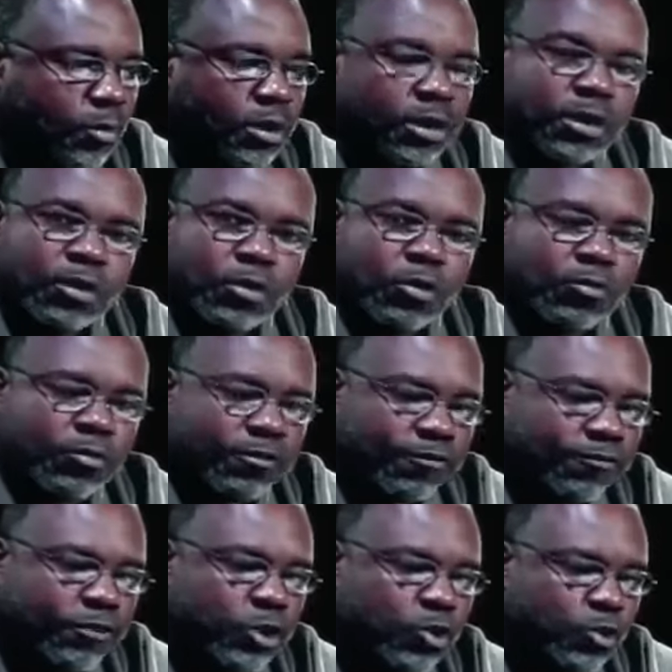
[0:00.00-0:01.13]
We're going to go over
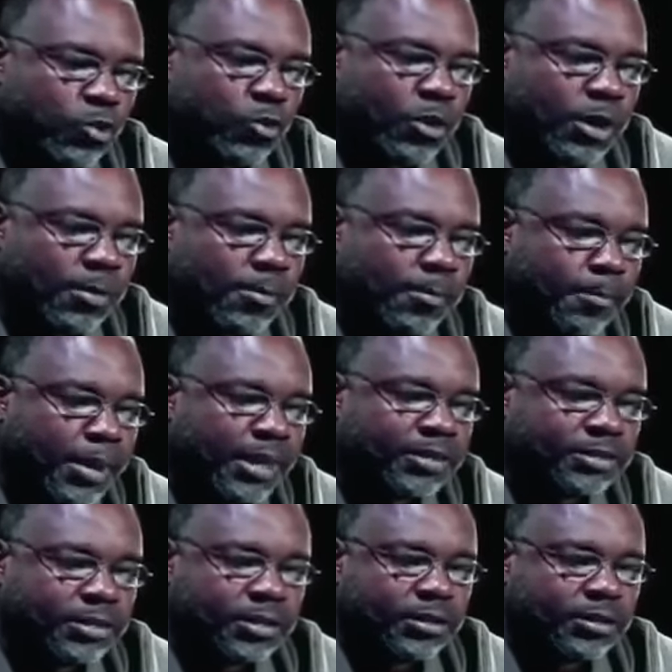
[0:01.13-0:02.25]
a few
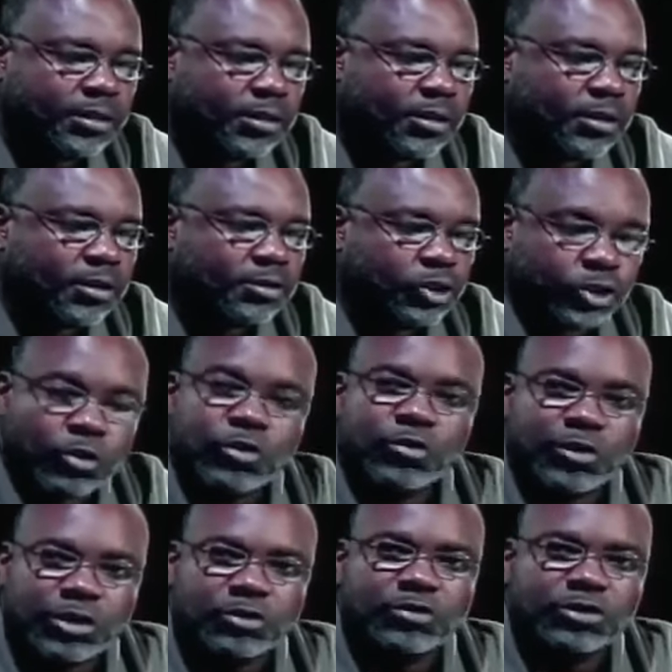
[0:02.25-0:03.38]
basic
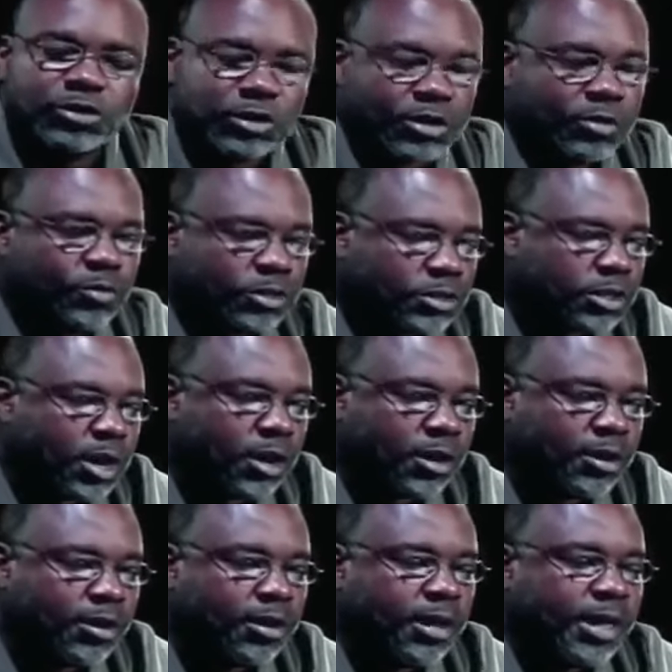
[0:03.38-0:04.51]
journal entries dealing with stock,